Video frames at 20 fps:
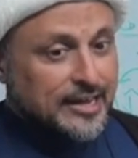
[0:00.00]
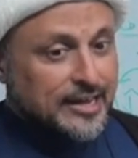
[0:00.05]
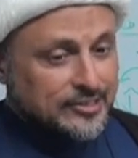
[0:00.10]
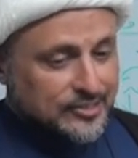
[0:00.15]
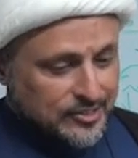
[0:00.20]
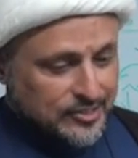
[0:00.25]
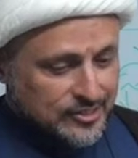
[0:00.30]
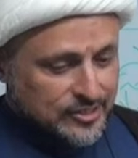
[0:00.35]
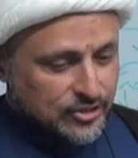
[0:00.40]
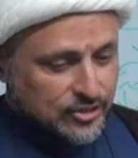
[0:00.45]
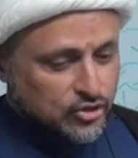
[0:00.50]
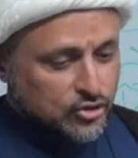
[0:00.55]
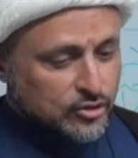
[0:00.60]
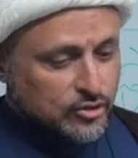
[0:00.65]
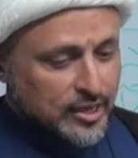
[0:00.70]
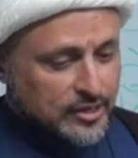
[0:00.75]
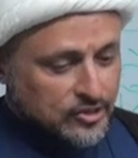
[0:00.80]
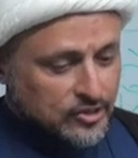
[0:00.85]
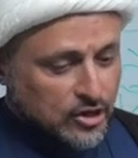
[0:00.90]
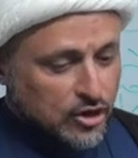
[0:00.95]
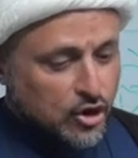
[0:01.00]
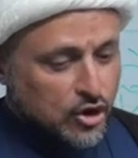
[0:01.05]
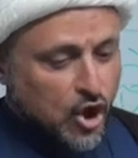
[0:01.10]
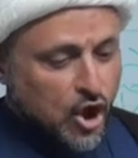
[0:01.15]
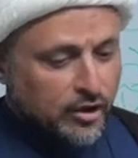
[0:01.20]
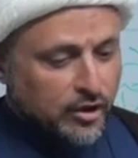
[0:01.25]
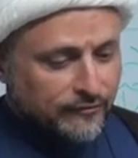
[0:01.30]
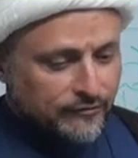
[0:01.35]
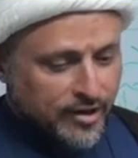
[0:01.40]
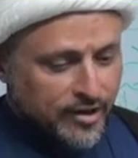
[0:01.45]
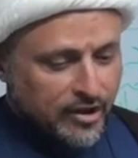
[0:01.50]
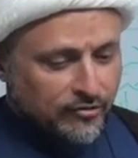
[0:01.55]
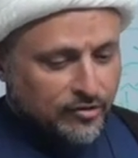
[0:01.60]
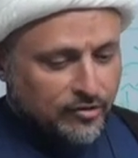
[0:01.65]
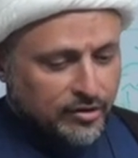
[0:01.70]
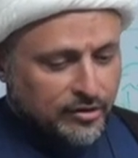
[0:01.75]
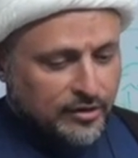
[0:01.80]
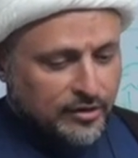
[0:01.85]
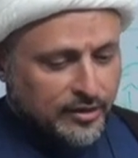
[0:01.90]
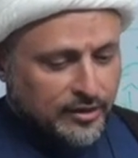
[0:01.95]
Yes, so that's a long
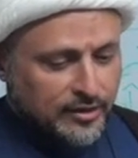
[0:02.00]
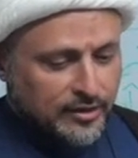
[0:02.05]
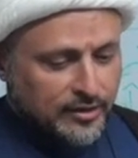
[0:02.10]
vowel.